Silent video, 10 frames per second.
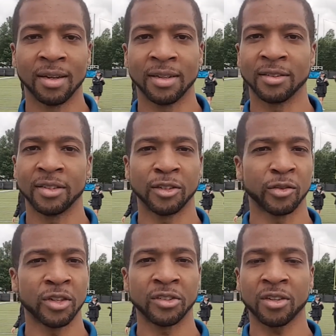He's, he's
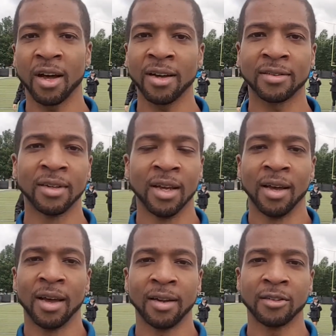seen his cuts,
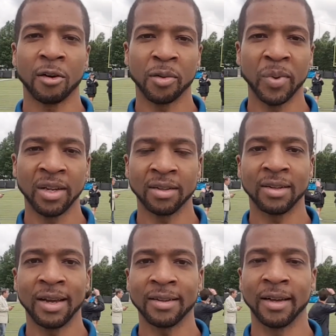and he told the media
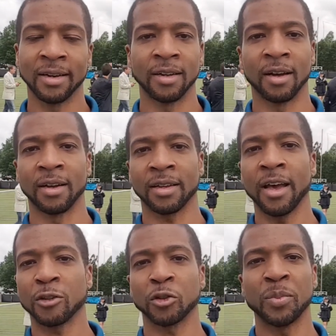today that a uh,
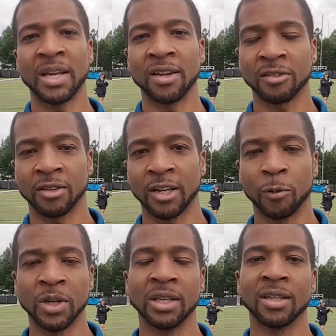catch was made yesterday that
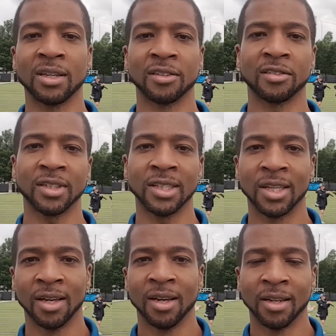we didn't get to see
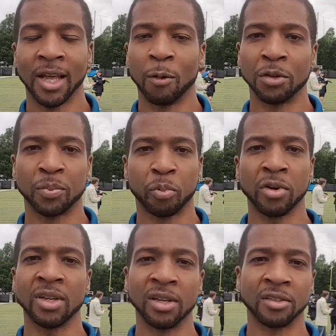that was
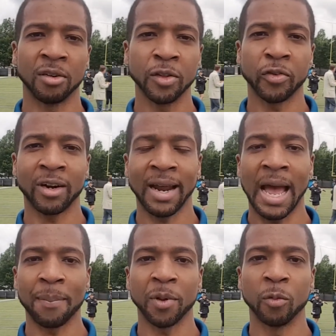pretty good. So he's very
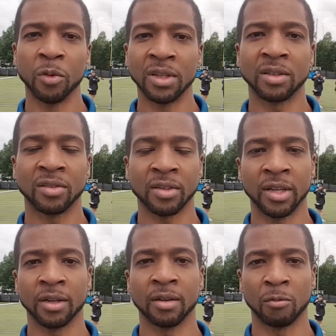happy with
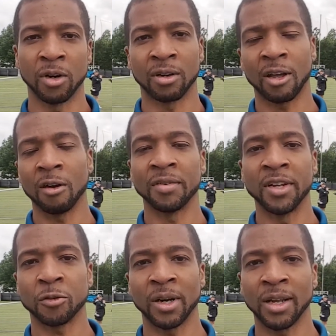seeing where Kelvin
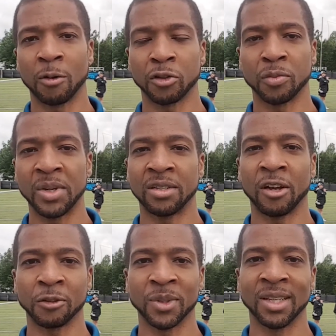is right now, which to me
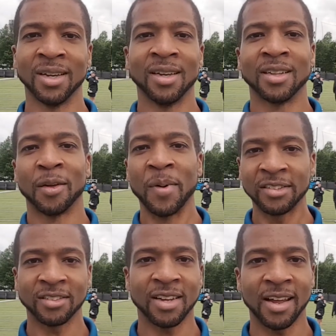tells me the
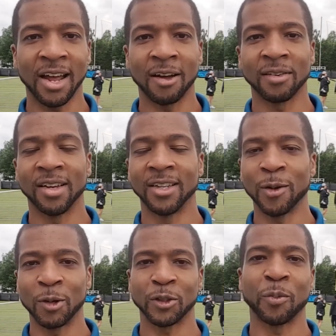message got out, it
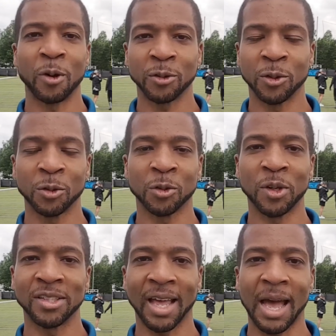did what it's supposed to do, so
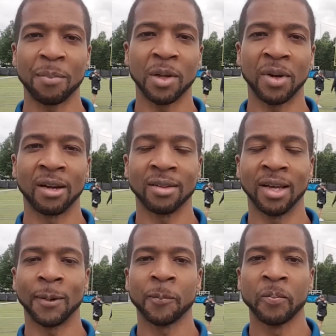he's happy about
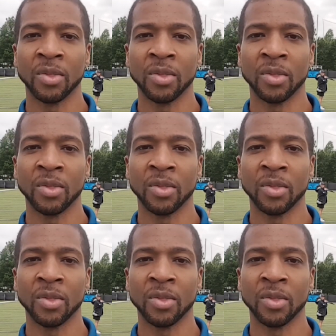that.